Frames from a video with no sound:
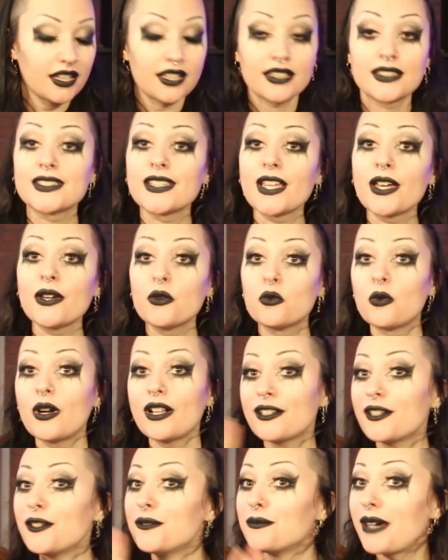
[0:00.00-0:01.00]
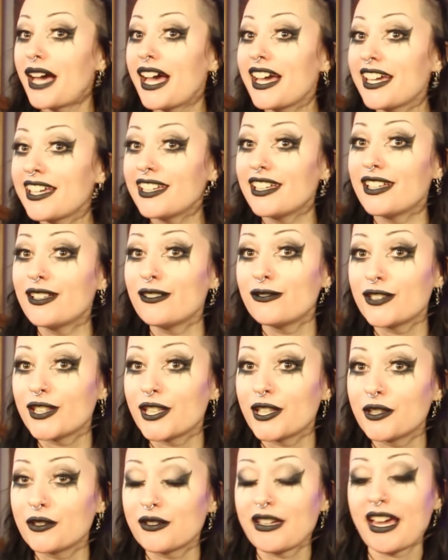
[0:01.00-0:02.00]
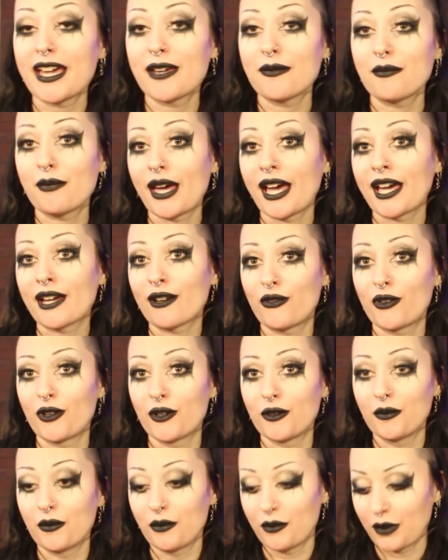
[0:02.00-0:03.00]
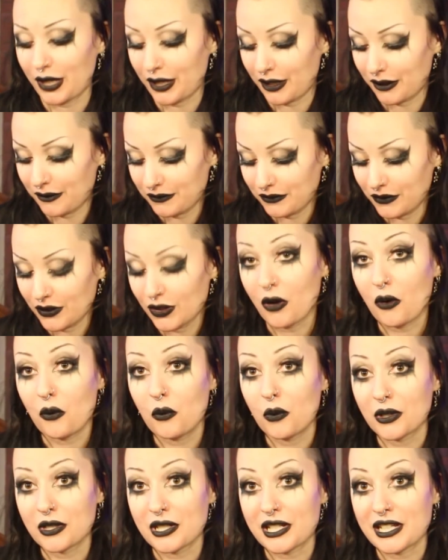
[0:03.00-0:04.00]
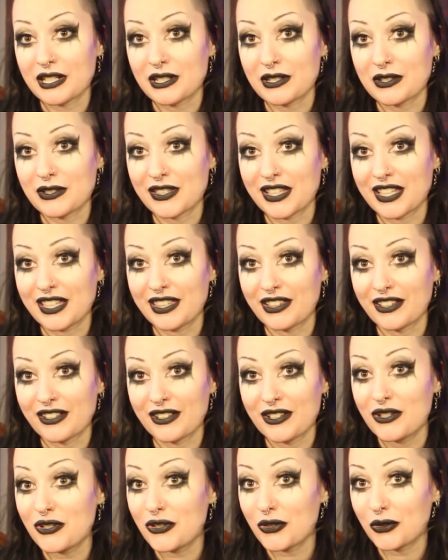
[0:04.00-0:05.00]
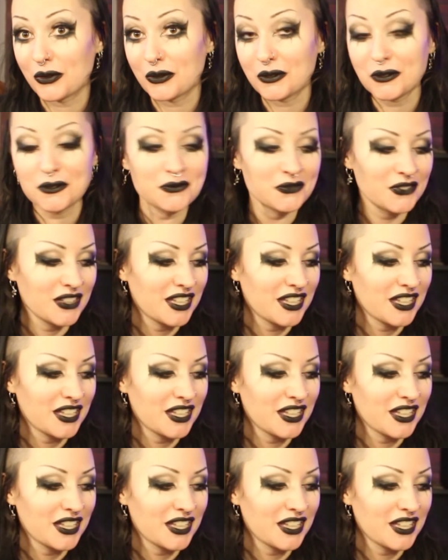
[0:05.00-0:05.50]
So, welcome back if you came back from not wanting to see the shawl.